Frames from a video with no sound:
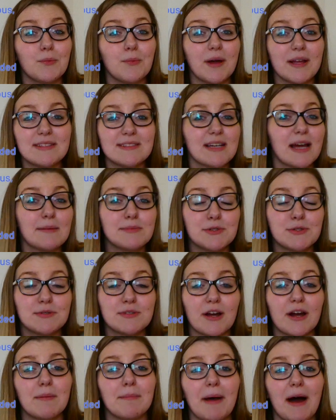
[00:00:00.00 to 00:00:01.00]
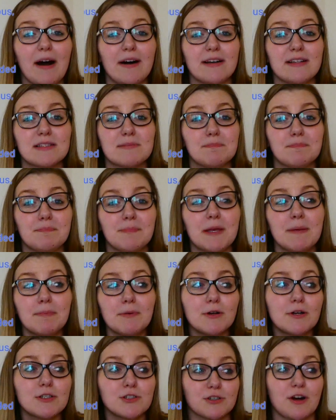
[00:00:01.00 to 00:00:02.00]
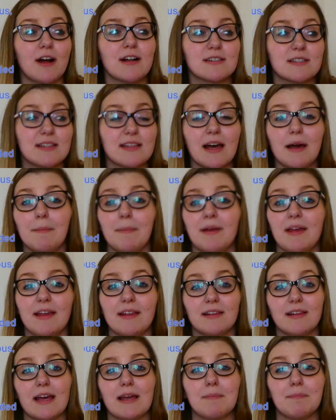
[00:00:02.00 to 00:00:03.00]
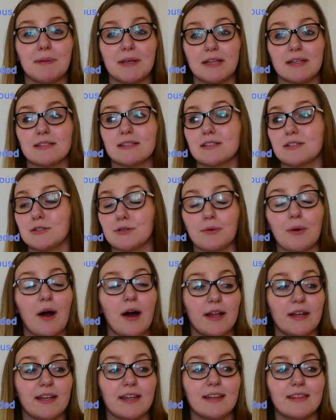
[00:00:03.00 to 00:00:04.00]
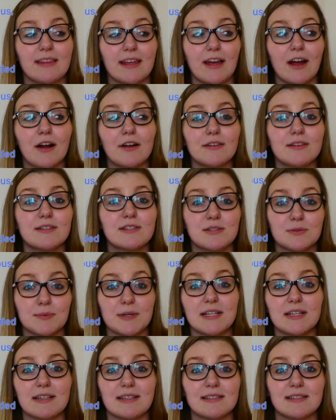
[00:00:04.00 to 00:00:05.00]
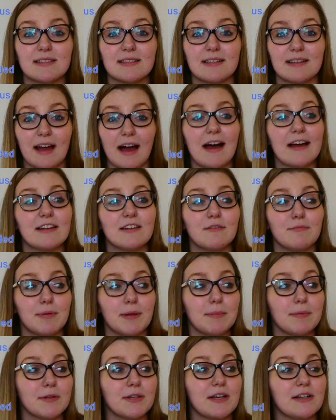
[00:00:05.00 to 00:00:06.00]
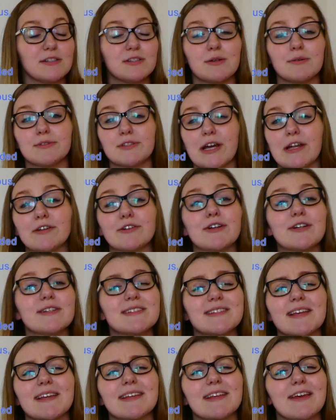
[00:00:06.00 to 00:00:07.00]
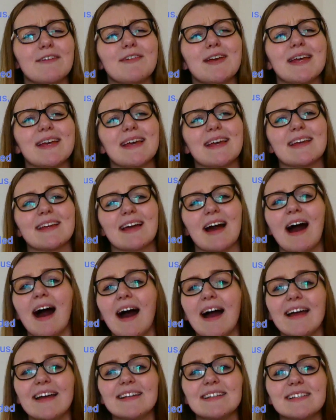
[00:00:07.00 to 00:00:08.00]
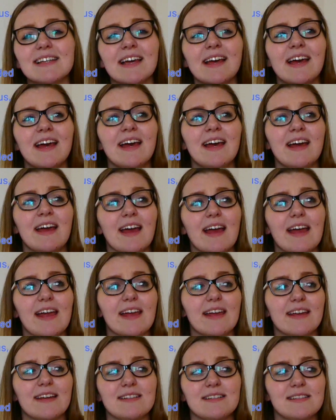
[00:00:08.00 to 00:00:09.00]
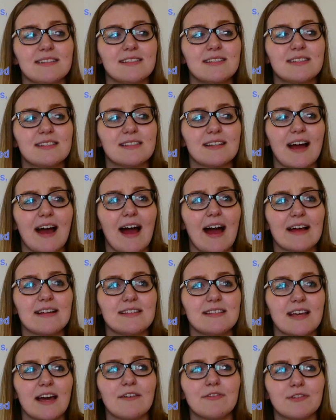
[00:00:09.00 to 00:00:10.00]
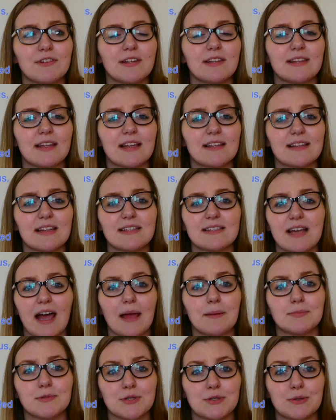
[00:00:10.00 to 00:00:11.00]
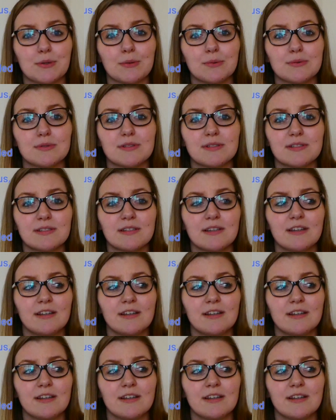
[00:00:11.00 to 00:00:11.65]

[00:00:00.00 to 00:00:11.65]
when type 2s are in balance, people are drawn to them like bees to honey. They are the sweetest kind of people. They are so generous and giving and kind, and I definitely think that type 2s